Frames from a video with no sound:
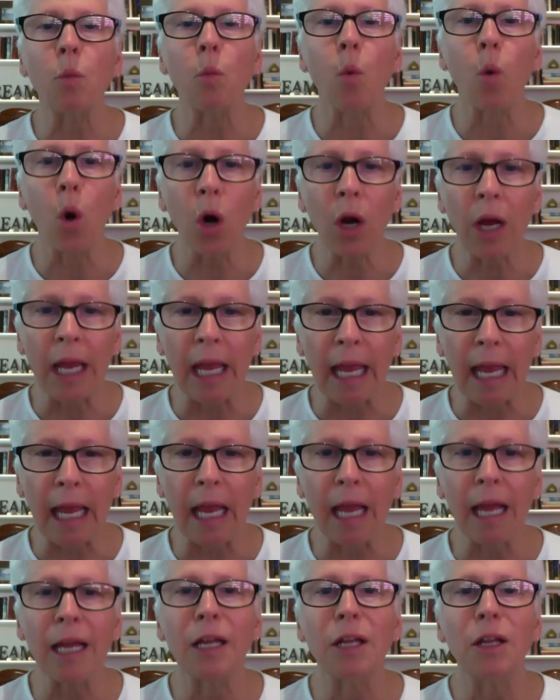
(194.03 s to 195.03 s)

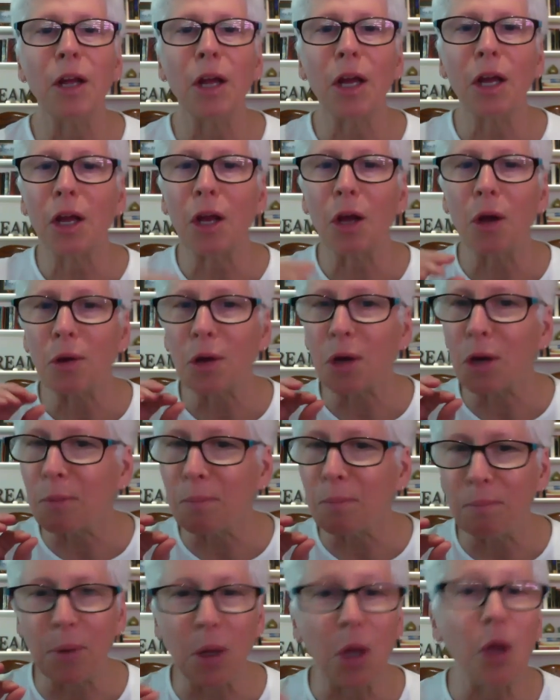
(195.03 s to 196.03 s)
working
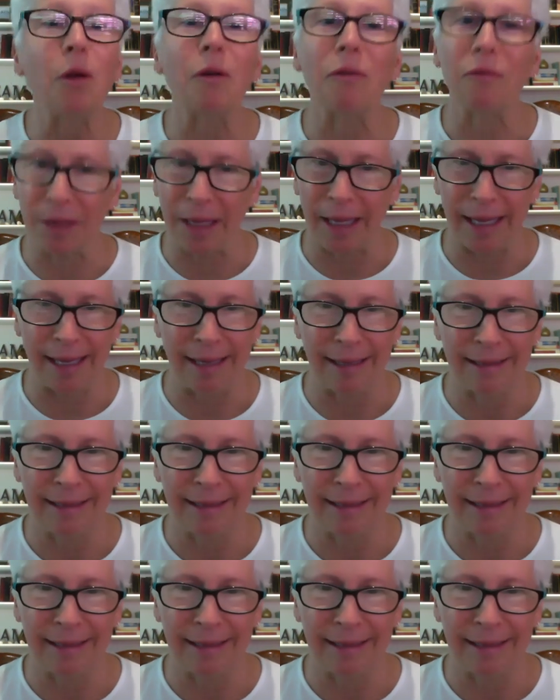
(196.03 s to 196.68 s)
beautifully.